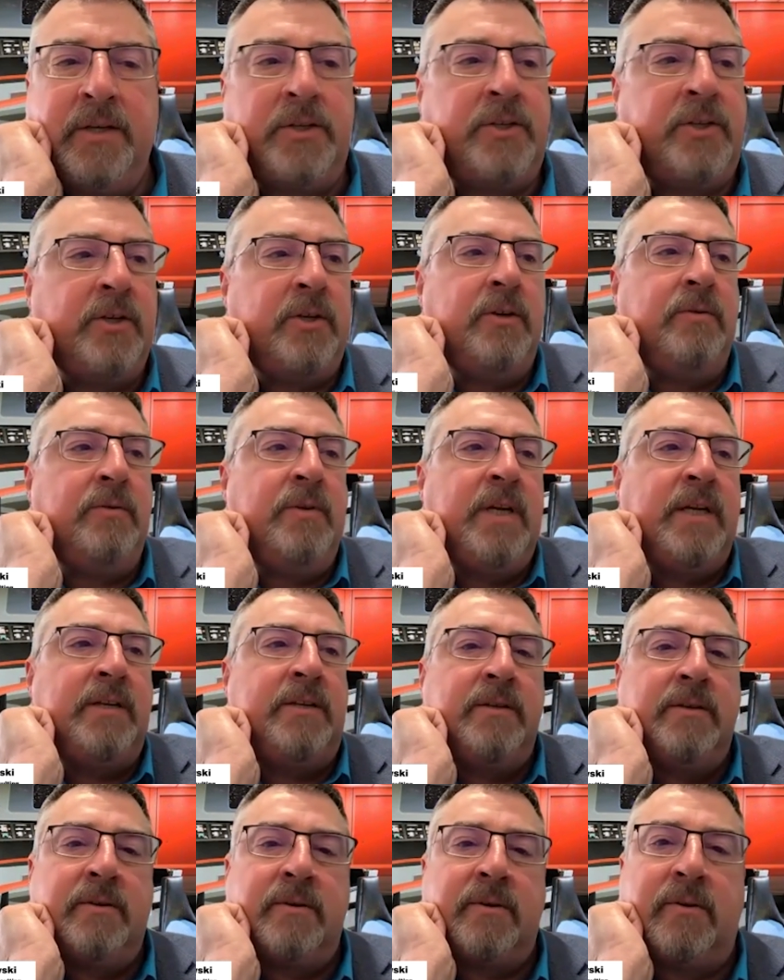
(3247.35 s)
Do you need
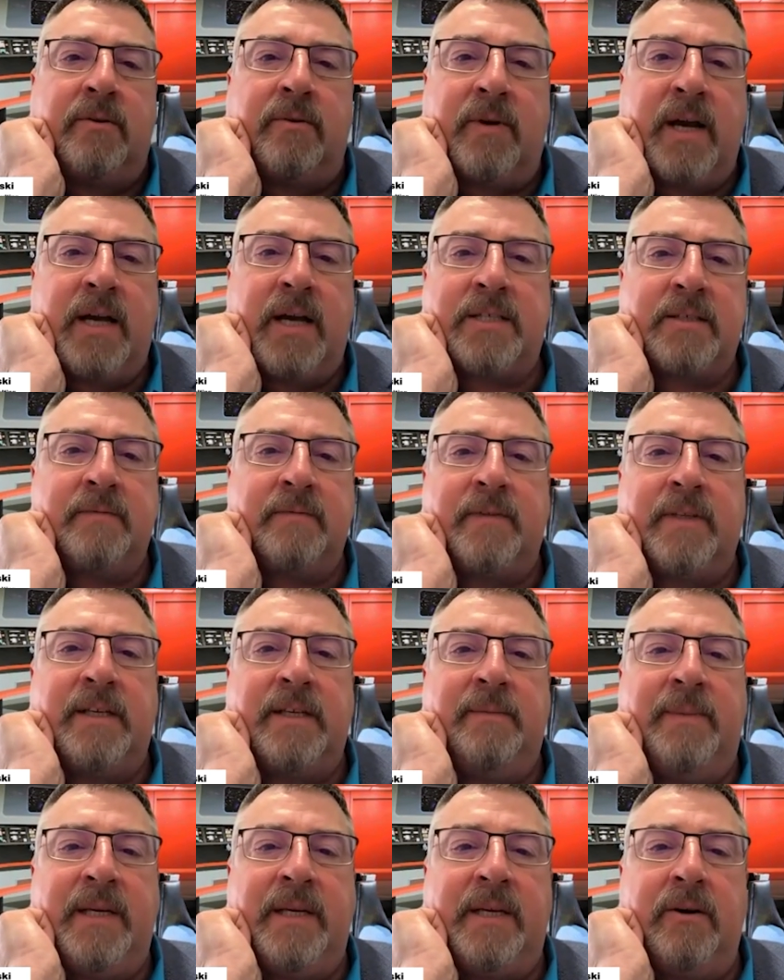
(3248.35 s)
to aggressively
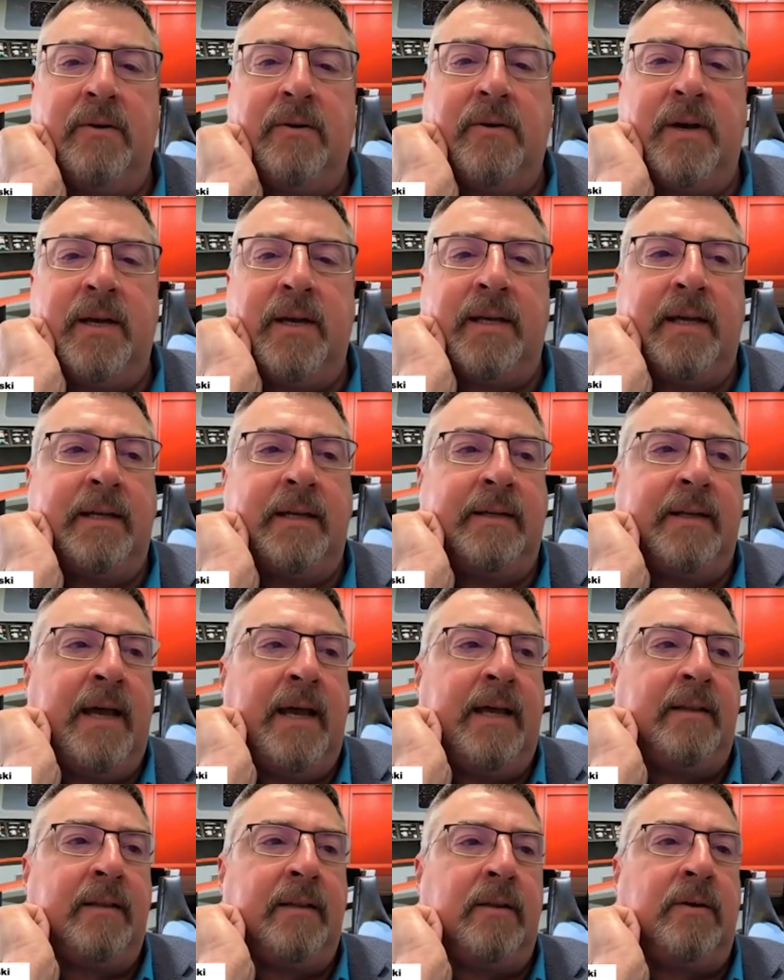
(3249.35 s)
be going and,
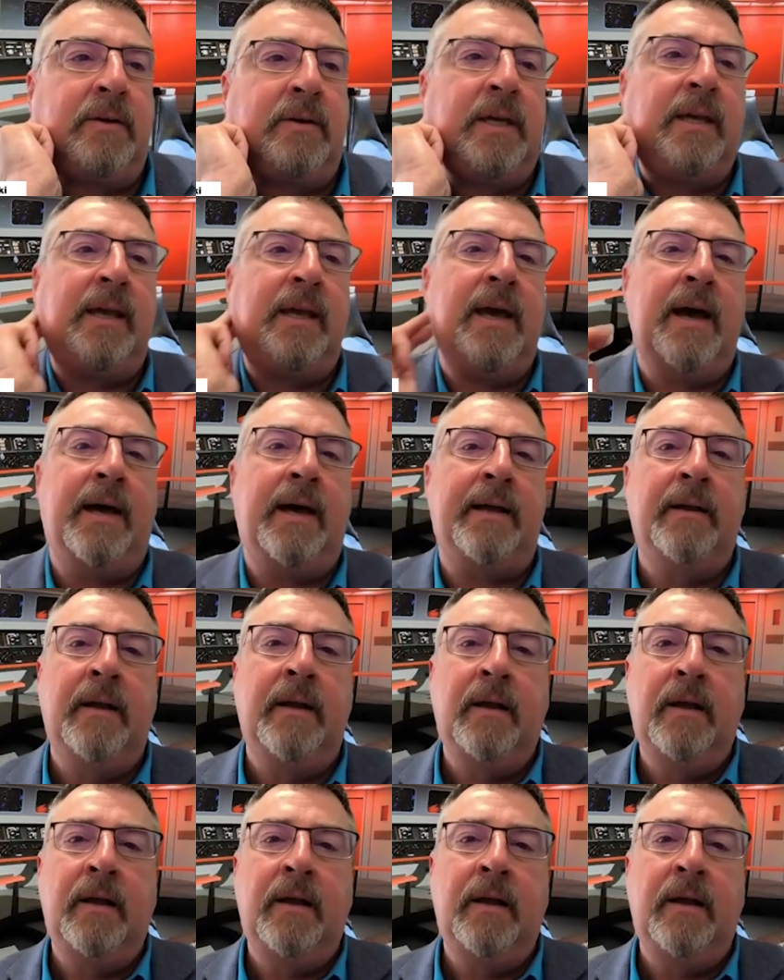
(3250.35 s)
and looking at